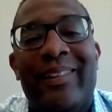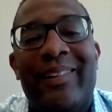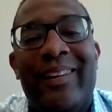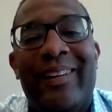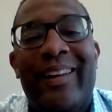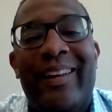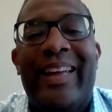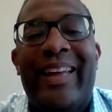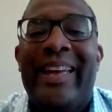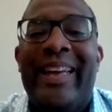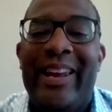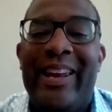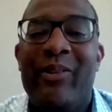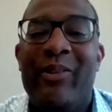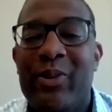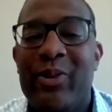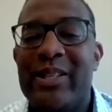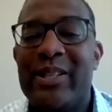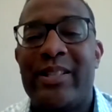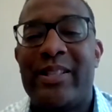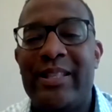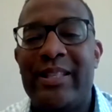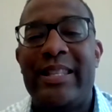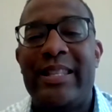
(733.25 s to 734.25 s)
And it
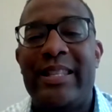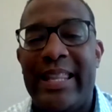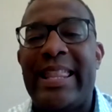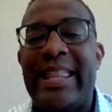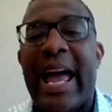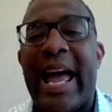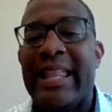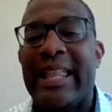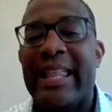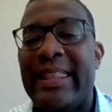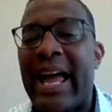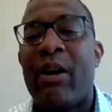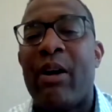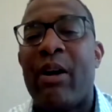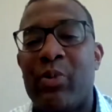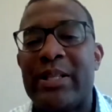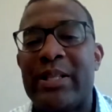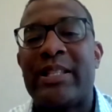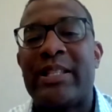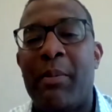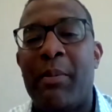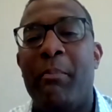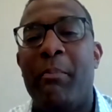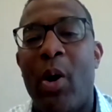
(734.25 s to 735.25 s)
was that
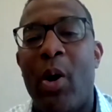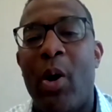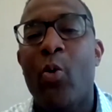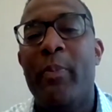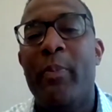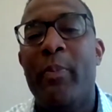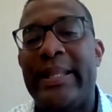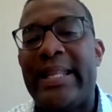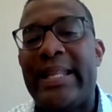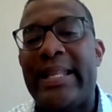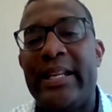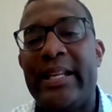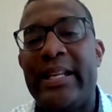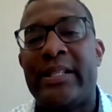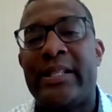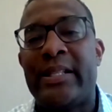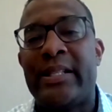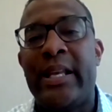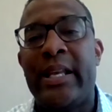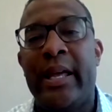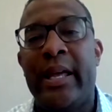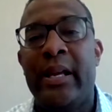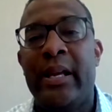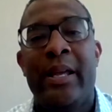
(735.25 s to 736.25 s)
was the moment that it
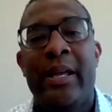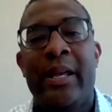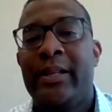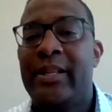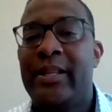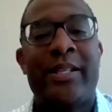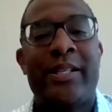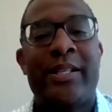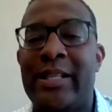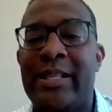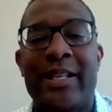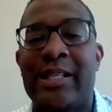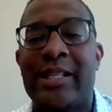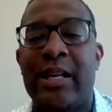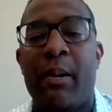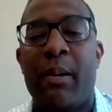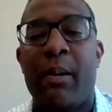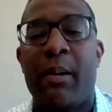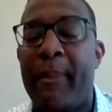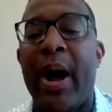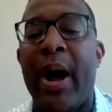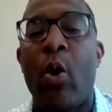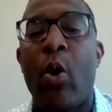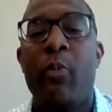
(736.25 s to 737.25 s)
said, this isn't
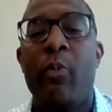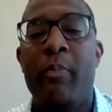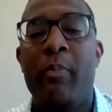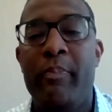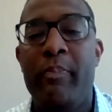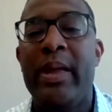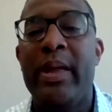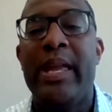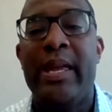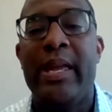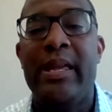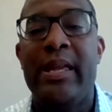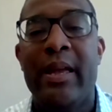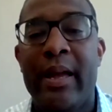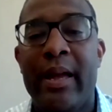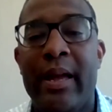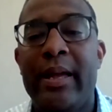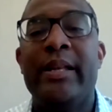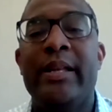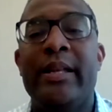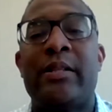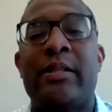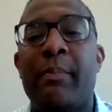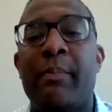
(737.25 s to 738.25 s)
about me.
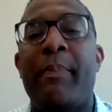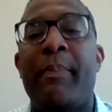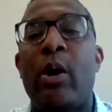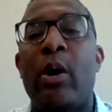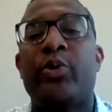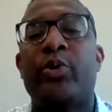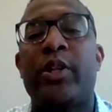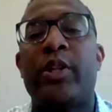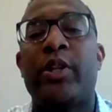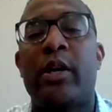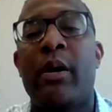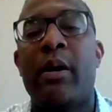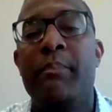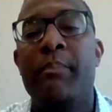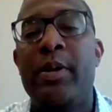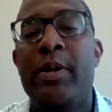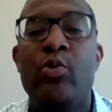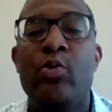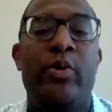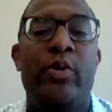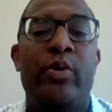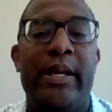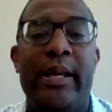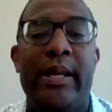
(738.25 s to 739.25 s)
It's about the
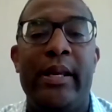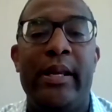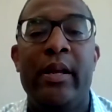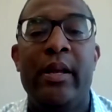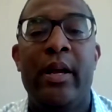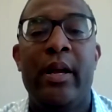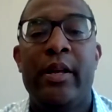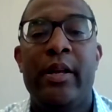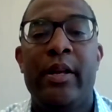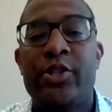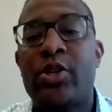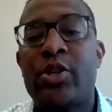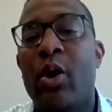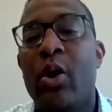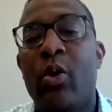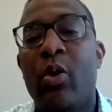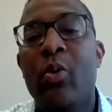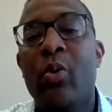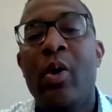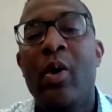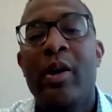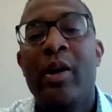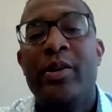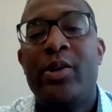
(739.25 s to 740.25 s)
community.
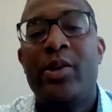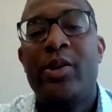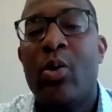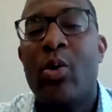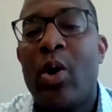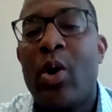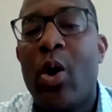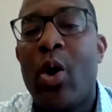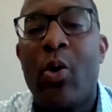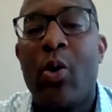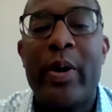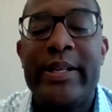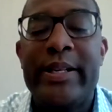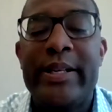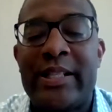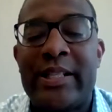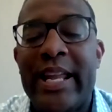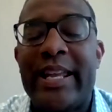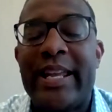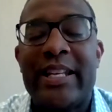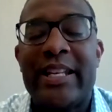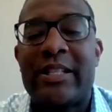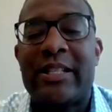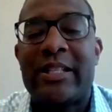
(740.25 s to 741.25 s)
So don't always
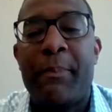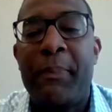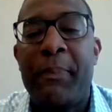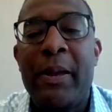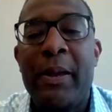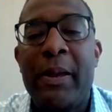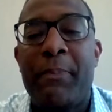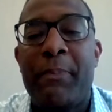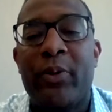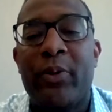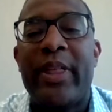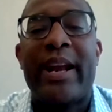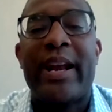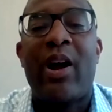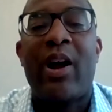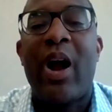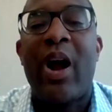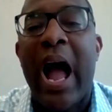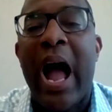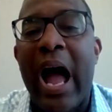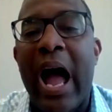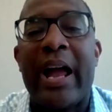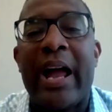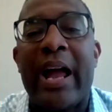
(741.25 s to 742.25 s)
think it's the people that are
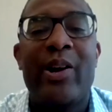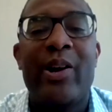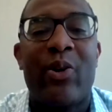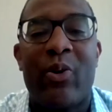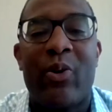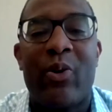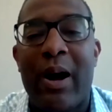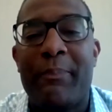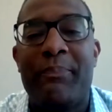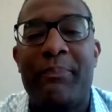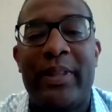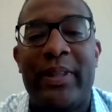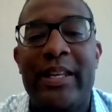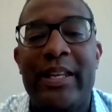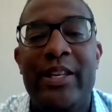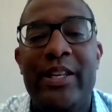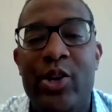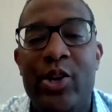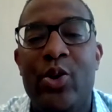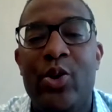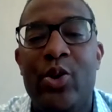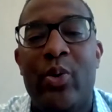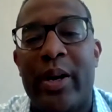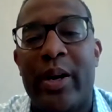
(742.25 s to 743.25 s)
higher up than
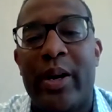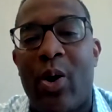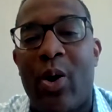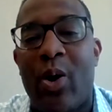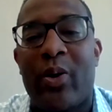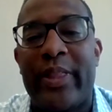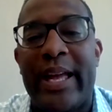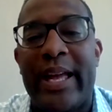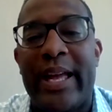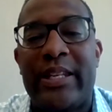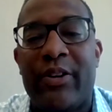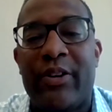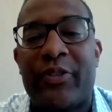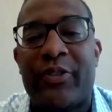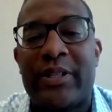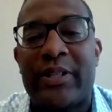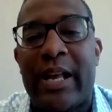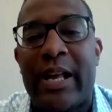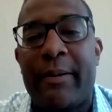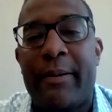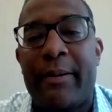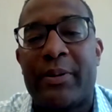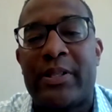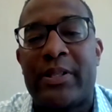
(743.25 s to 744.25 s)
you and all that different
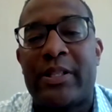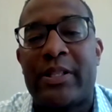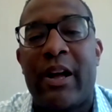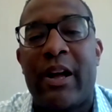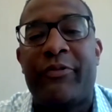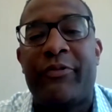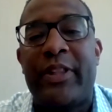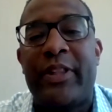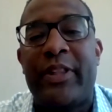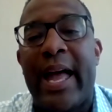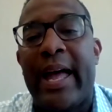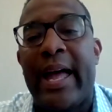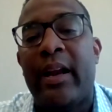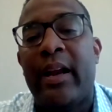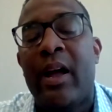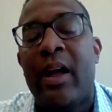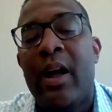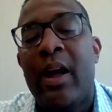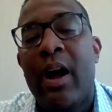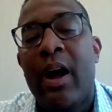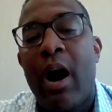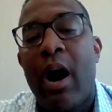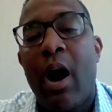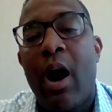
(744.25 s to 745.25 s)
type of stuff that
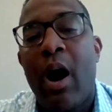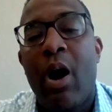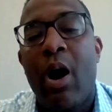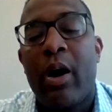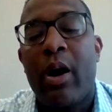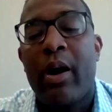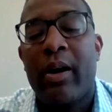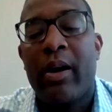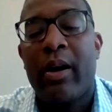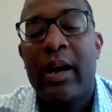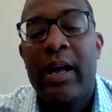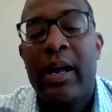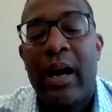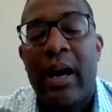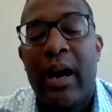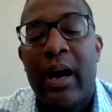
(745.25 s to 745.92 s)
are